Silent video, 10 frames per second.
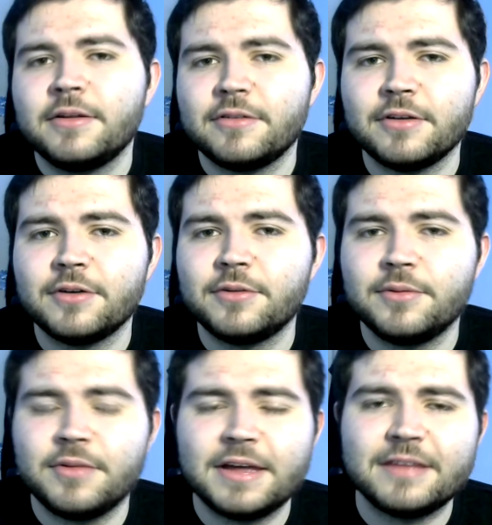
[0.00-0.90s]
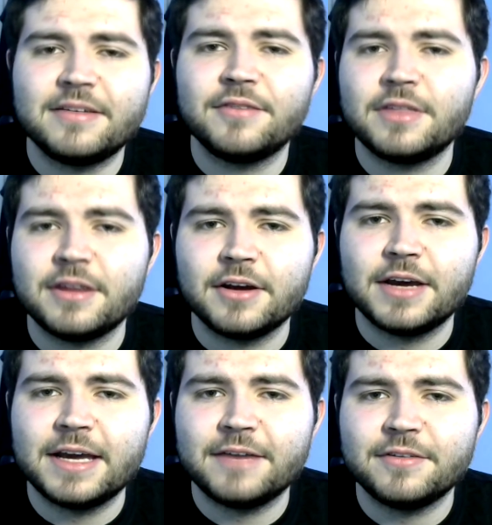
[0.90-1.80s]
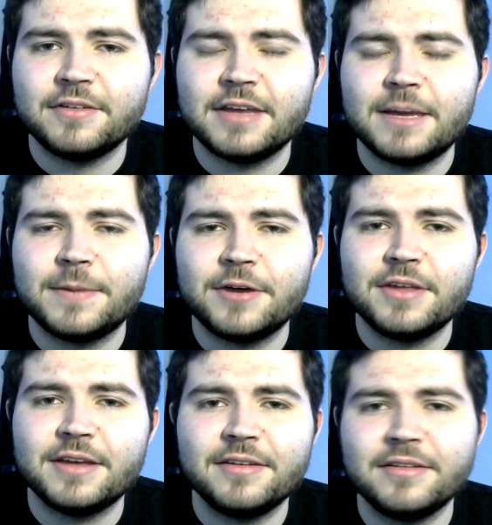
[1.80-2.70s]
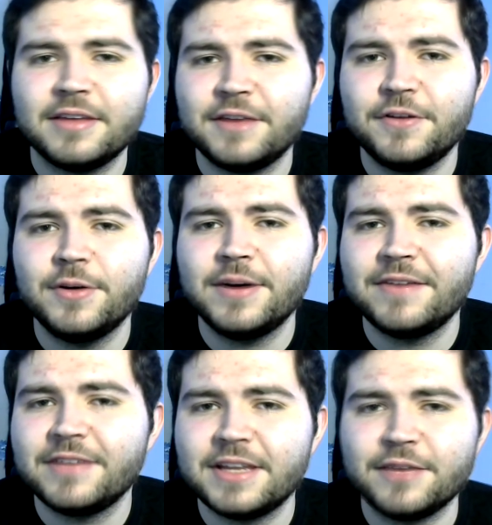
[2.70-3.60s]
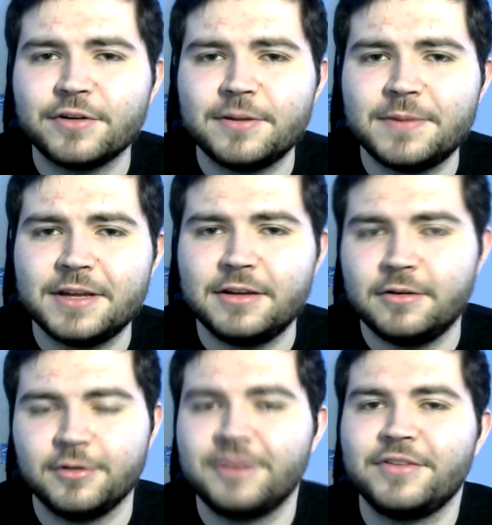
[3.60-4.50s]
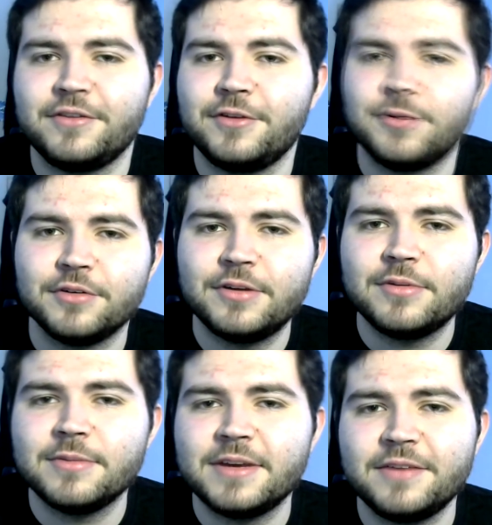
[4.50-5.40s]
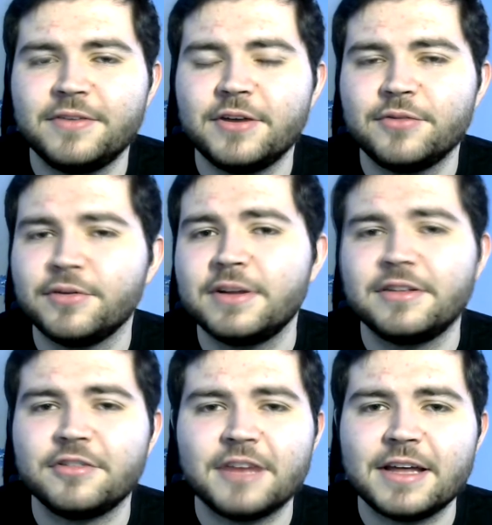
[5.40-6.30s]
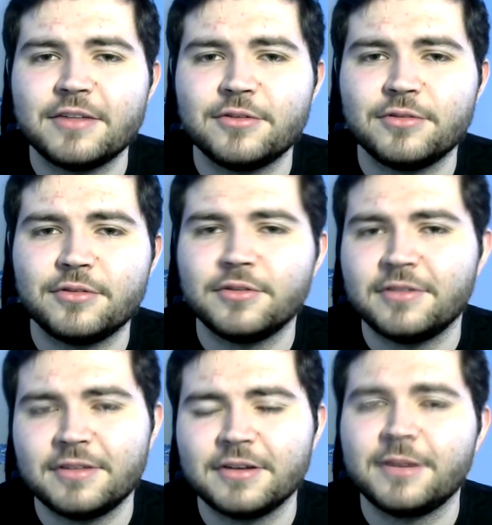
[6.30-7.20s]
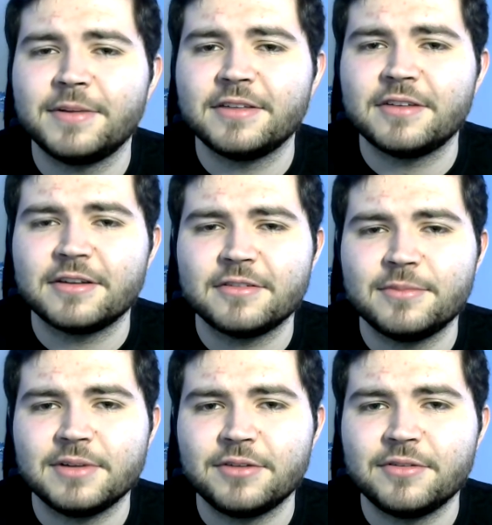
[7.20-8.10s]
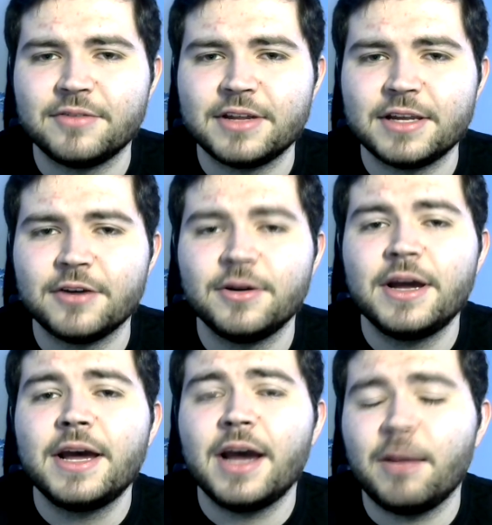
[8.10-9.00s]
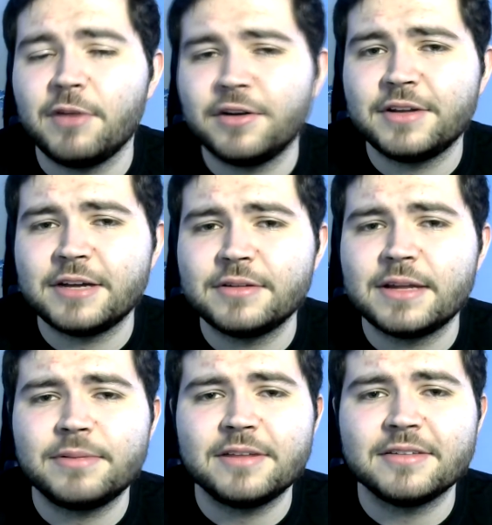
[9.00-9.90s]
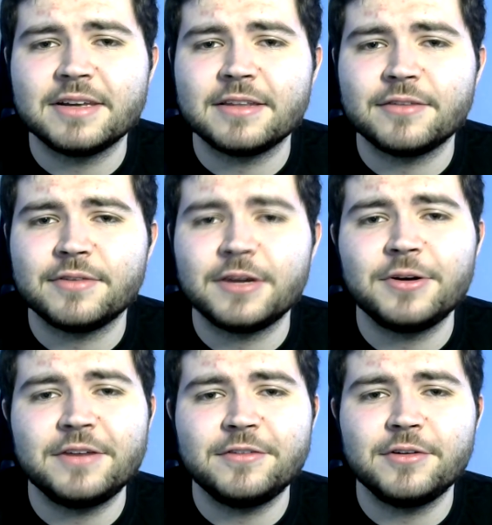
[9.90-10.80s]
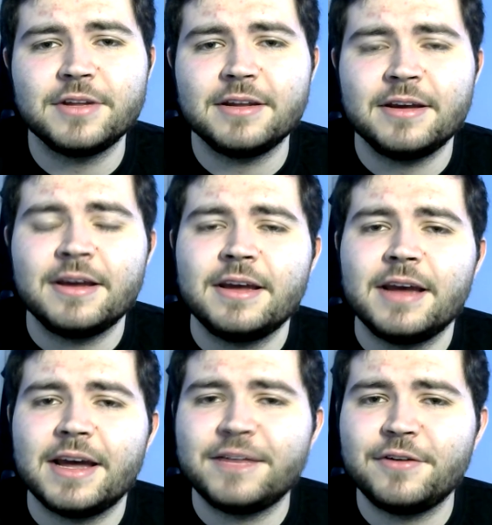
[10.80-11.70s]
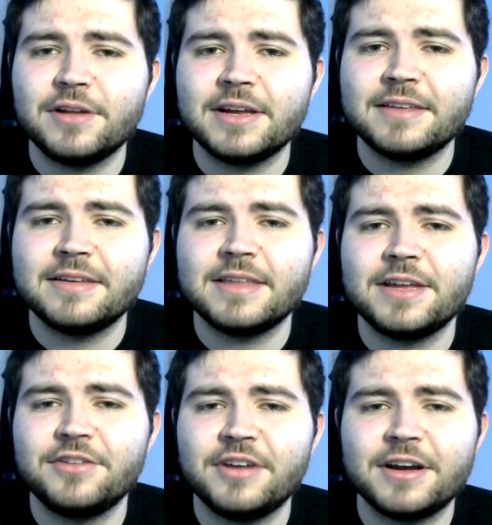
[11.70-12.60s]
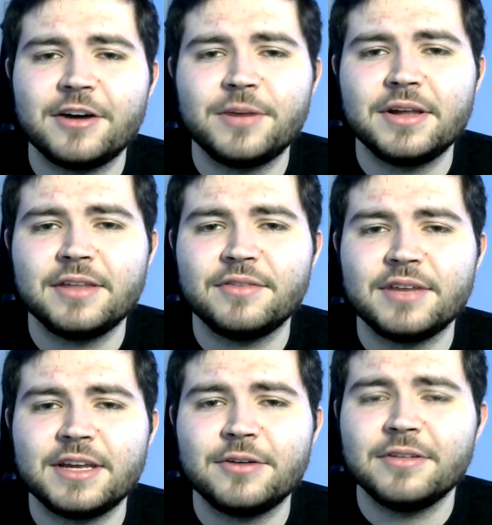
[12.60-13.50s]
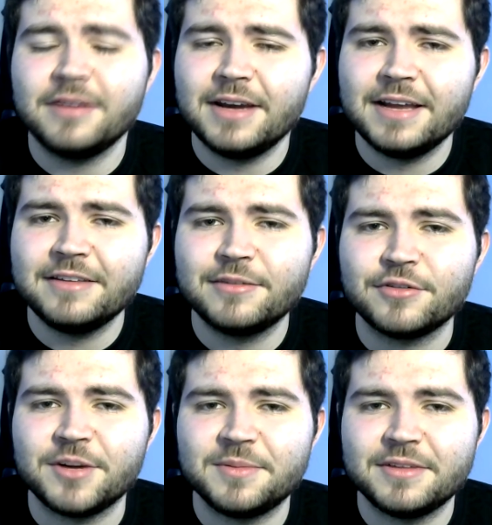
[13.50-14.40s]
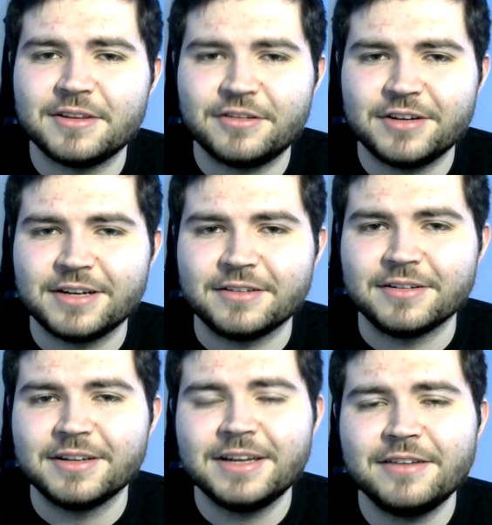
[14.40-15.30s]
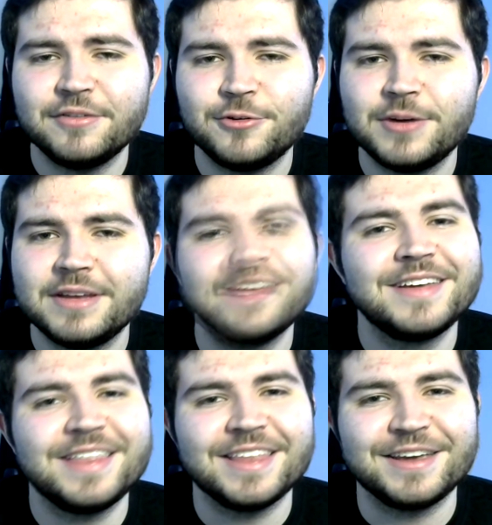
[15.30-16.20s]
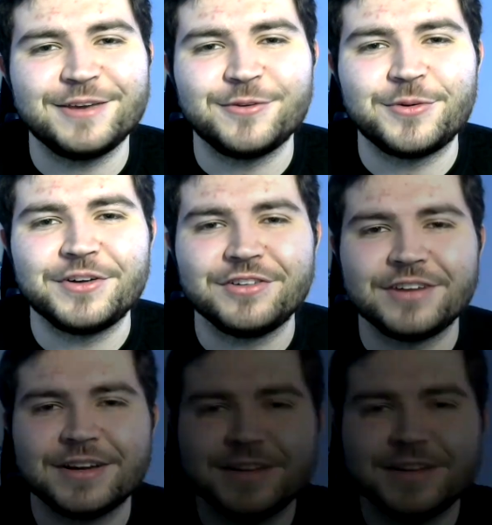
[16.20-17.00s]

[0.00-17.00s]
So that's everything I have to say about this. If you have a different opinion, or even if you agree with me, feel free to share those thoughts in the comment section below the video. And while you're down there, please like this video if you did, and if you liked it, then check out my other videos and subscribe to this channel. And as always, thank you for watching.